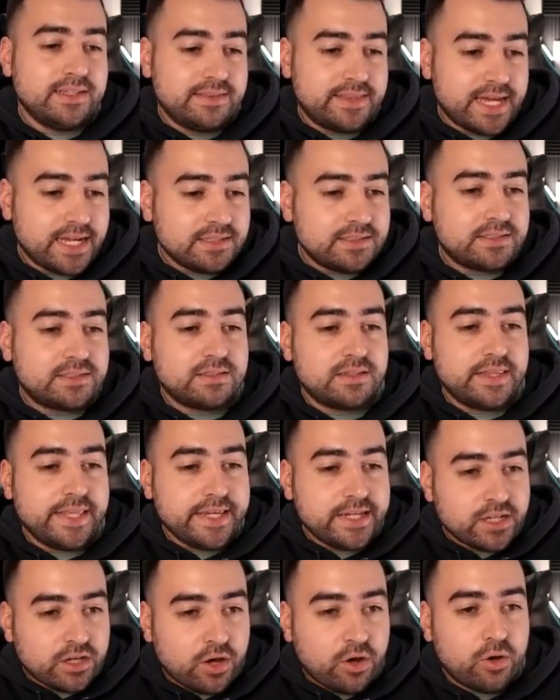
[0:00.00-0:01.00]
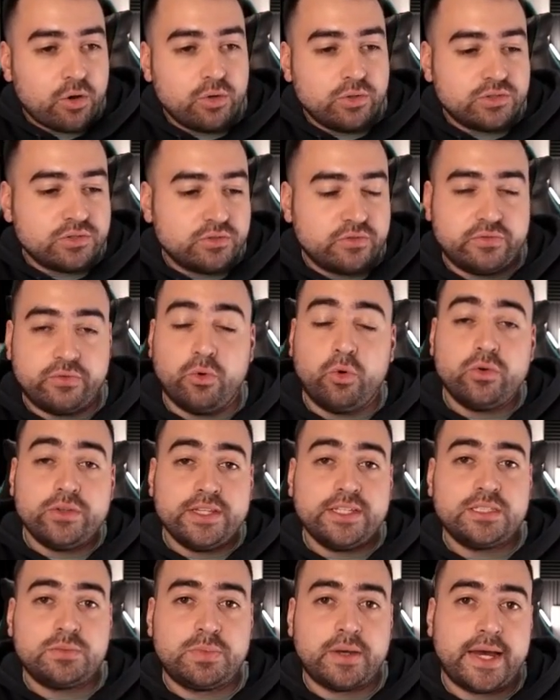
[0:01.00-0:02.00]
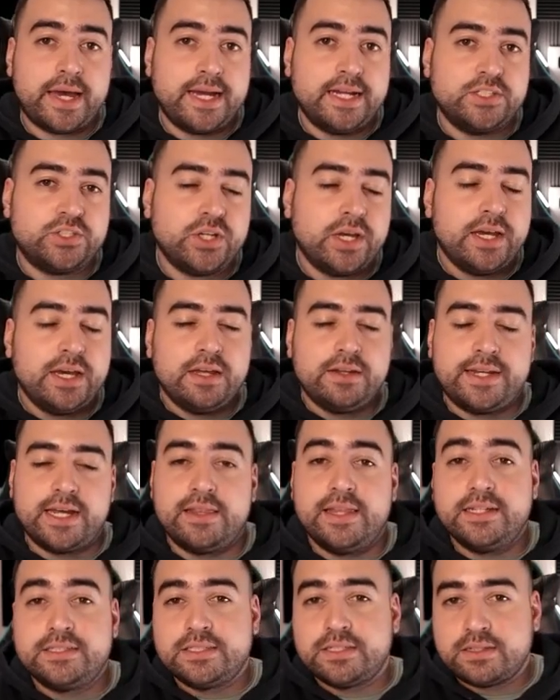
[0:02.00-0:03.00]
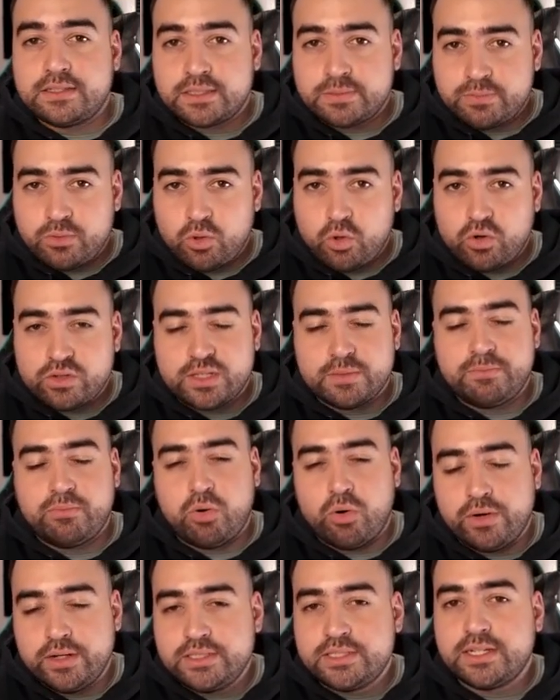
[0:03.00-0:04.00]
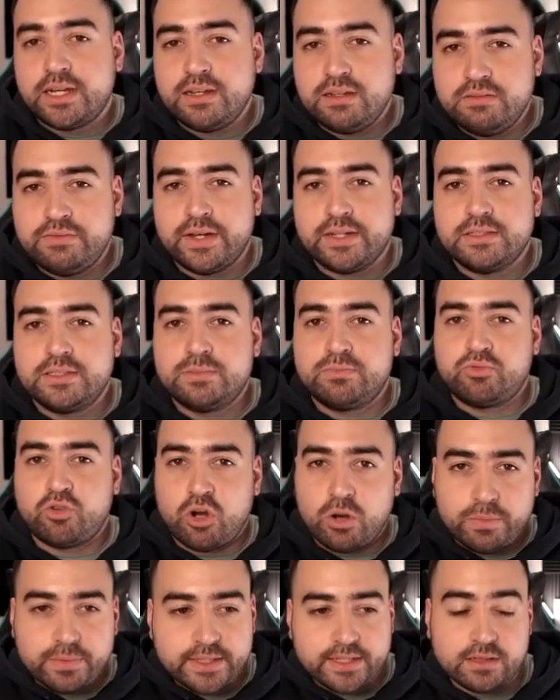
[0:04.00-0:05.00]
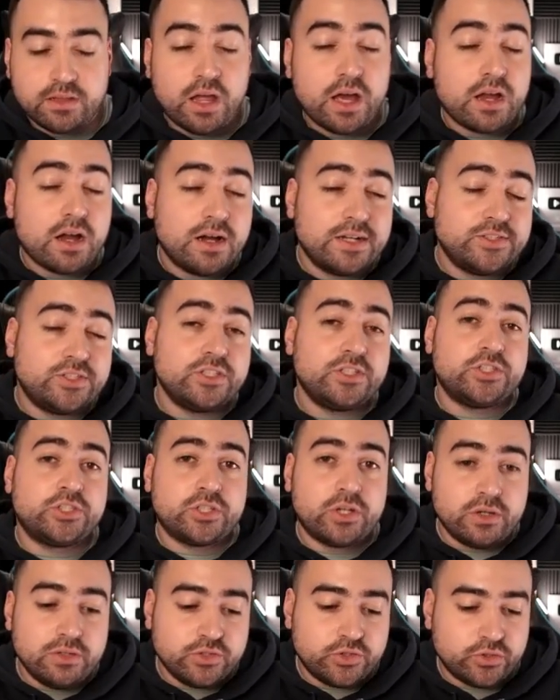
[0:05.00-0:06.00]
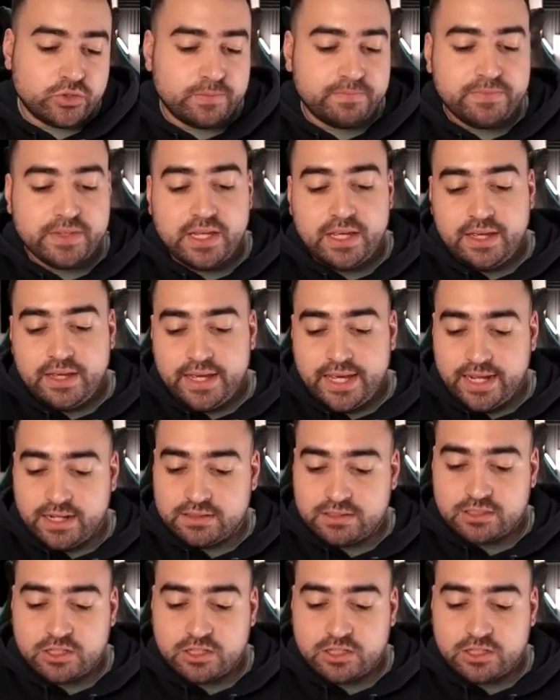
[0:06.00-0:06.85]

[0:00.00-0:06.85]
that's the code for this page. Now let's explore the pointer events property. Like I just showed you, it's